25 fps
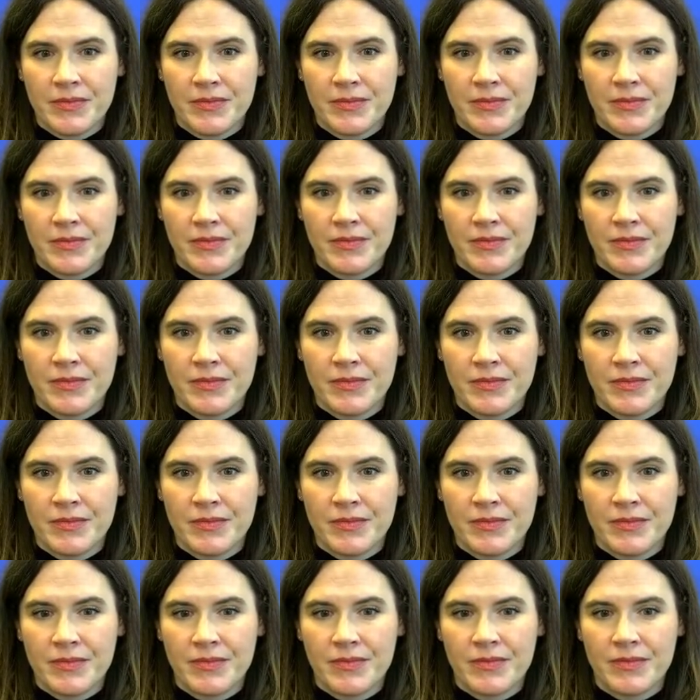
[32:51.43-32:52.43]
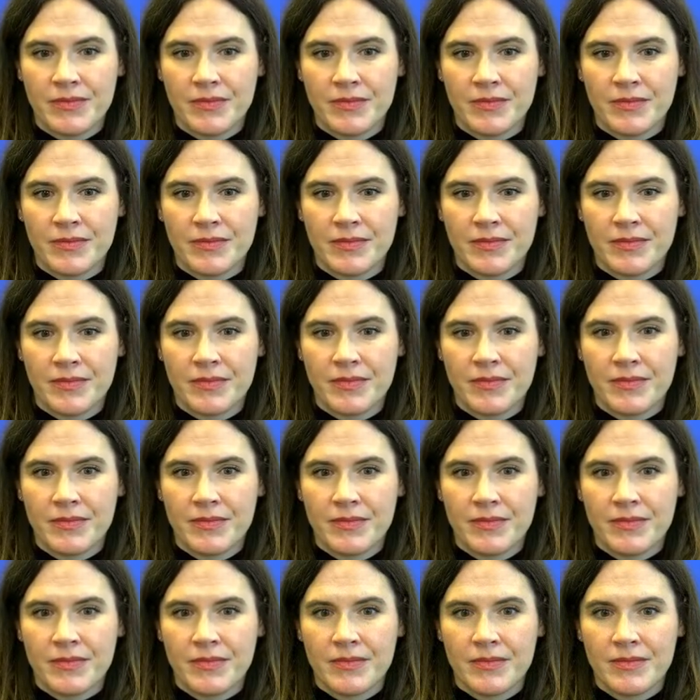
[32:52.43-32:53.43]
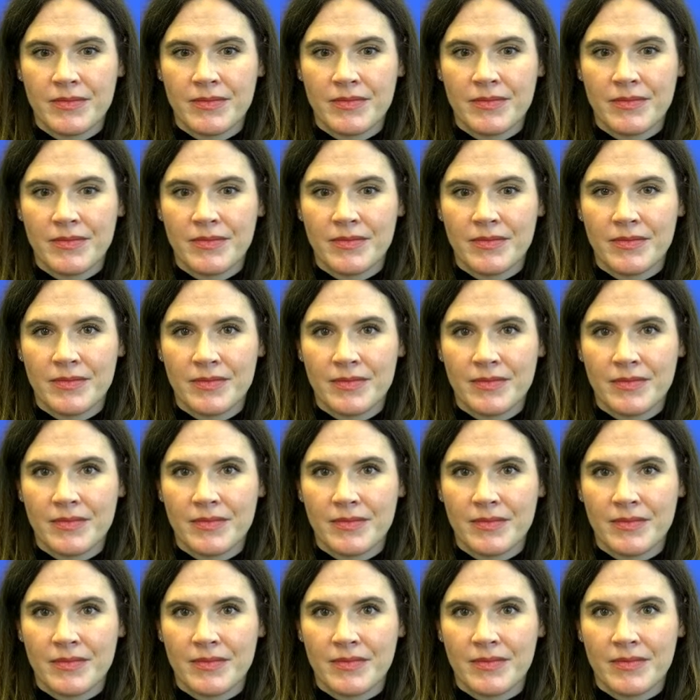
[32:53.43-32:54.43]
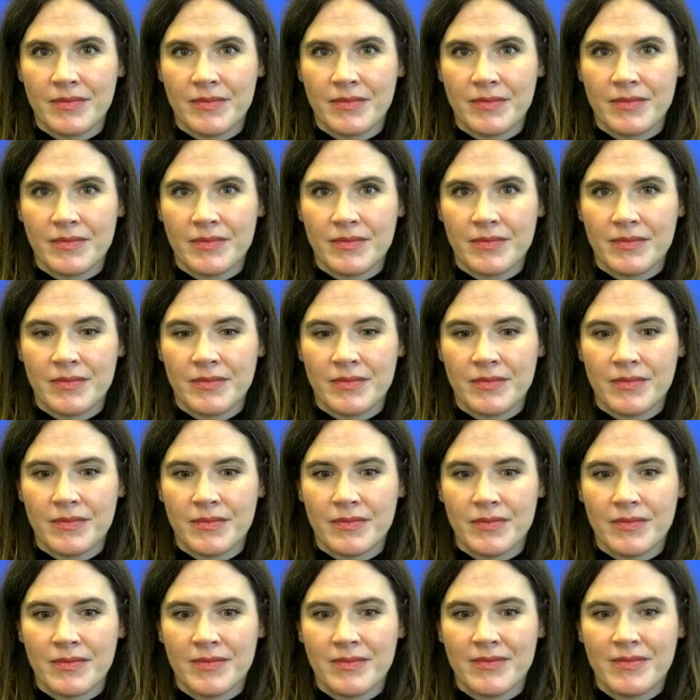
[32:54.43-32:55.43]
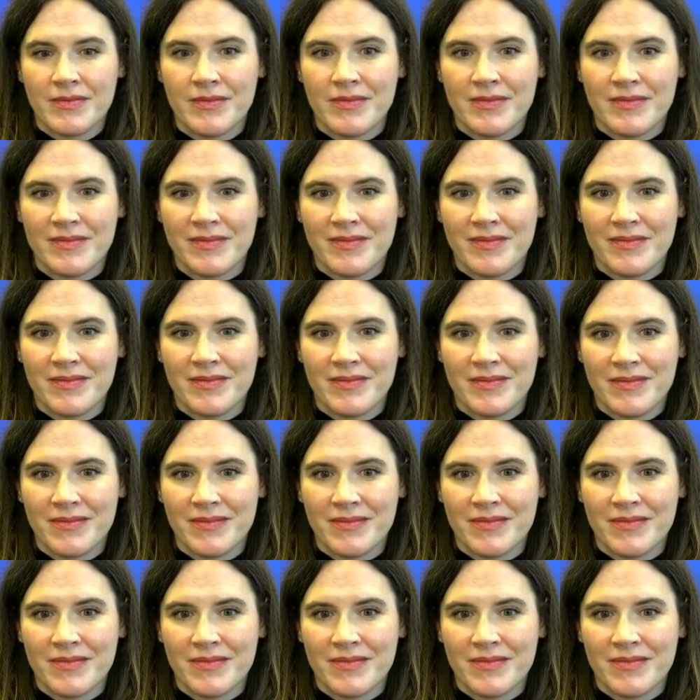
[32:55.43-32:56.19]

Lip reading: No words are spoken by the person on screen.